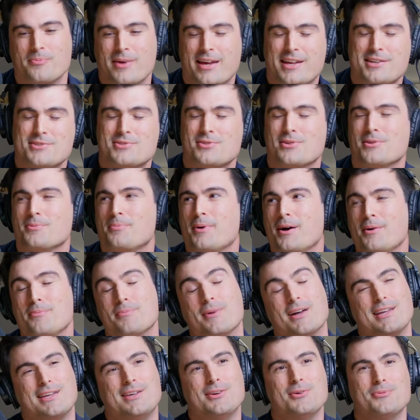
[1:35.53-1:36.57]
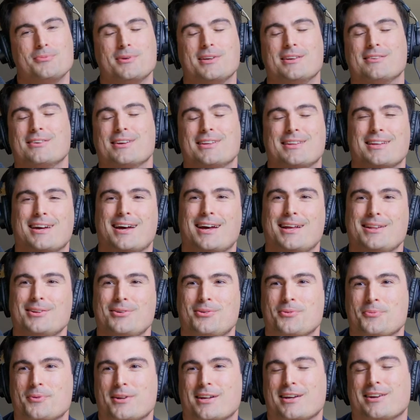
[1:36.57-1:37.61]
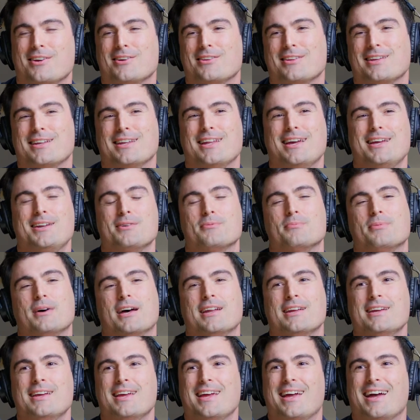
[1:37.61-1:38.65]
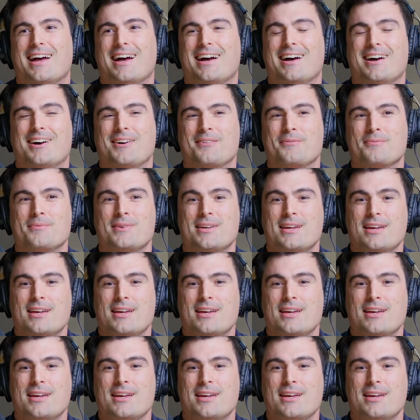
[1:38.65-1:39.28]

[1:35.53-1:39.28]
manager at the pub might kill me at the Harlequin when I go there later. But um,